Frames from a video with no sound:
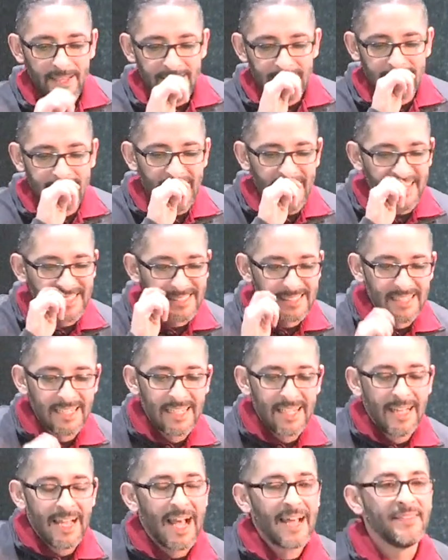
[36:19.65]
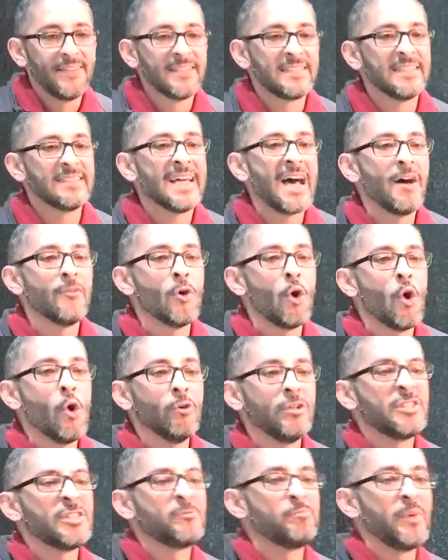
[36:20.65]
says, and this is how the
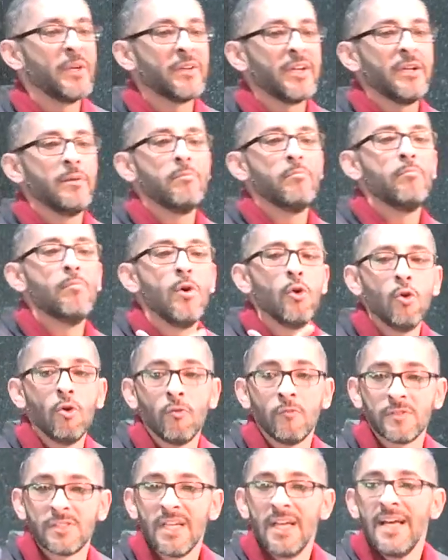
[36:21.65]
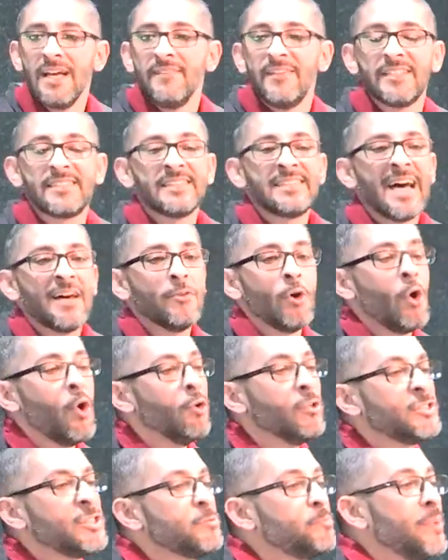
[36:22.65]
Holy Spirit moves. This is how the
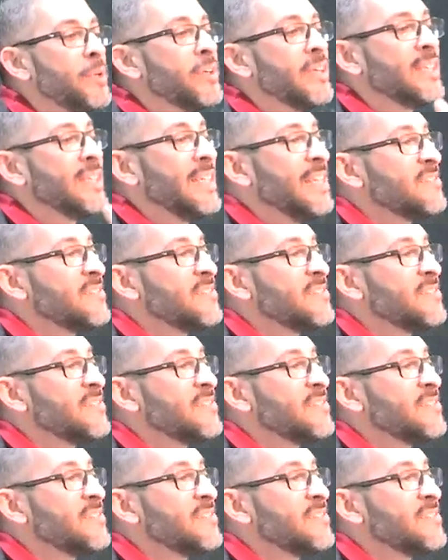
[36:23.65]
Holy Spirit